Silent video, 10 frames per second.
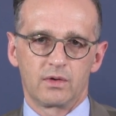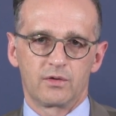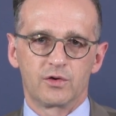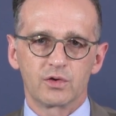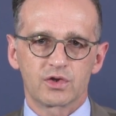
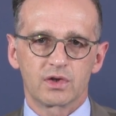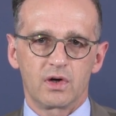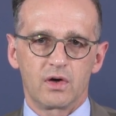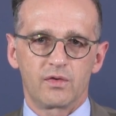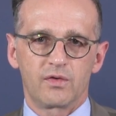The
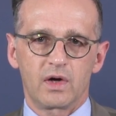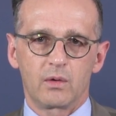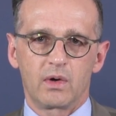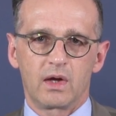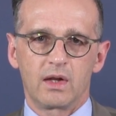future of
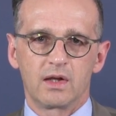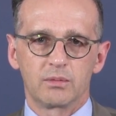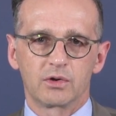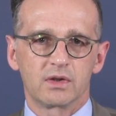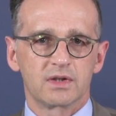our
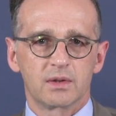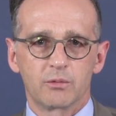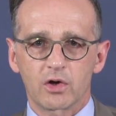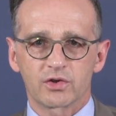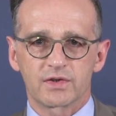liberal
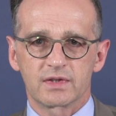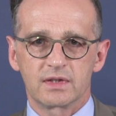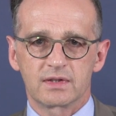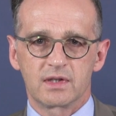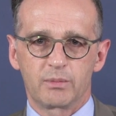
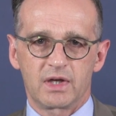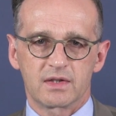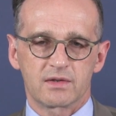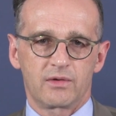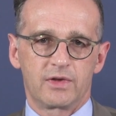democracies
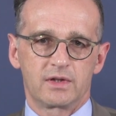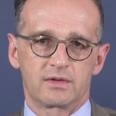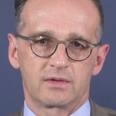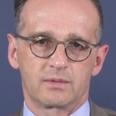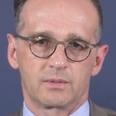depends on
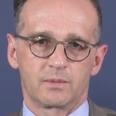this.